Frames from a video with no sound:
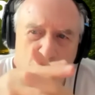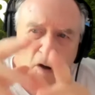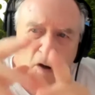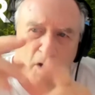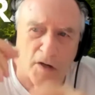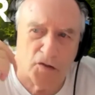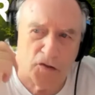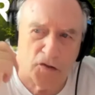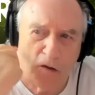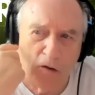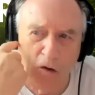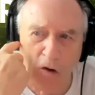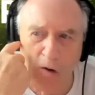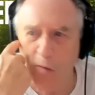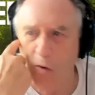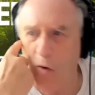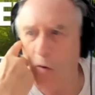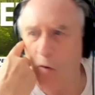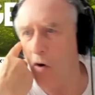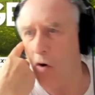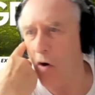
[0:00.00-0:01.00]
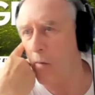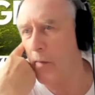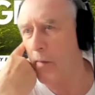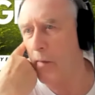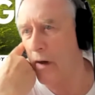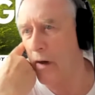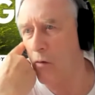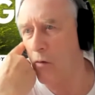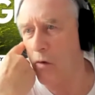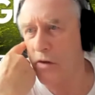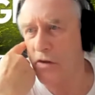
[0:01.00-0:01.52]
cause global
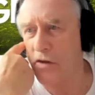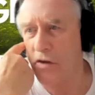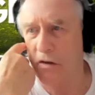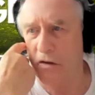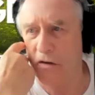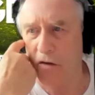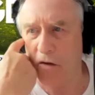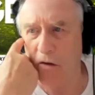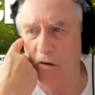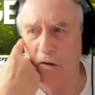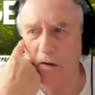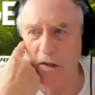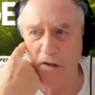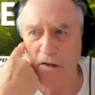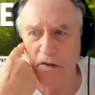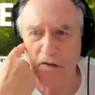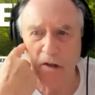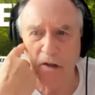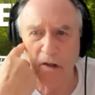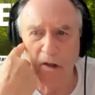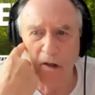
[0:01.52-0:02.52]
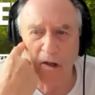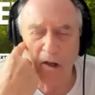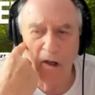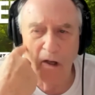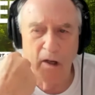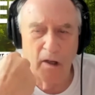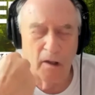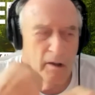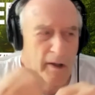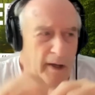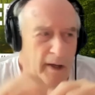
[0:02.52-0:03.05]
warming, which in turn is
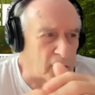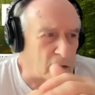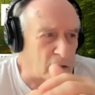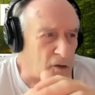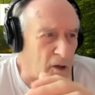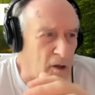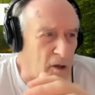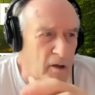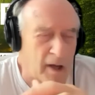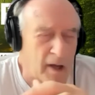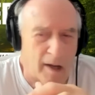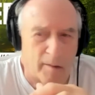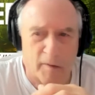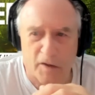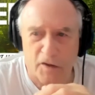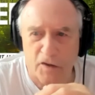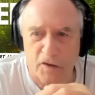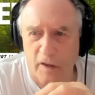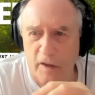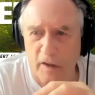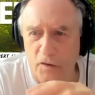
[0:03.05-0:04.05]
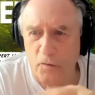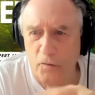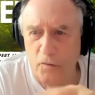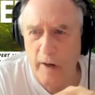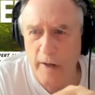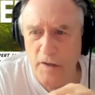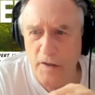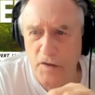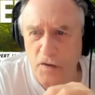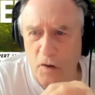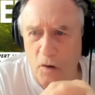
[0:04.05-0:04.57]
linked to climate change.
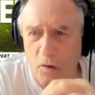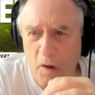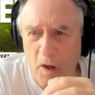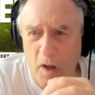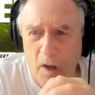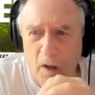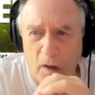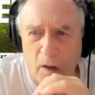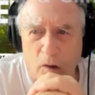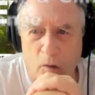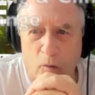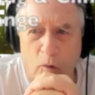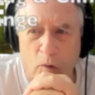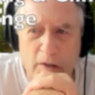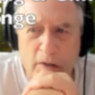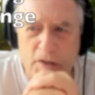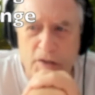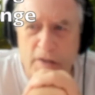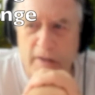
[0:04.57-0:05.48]
So what's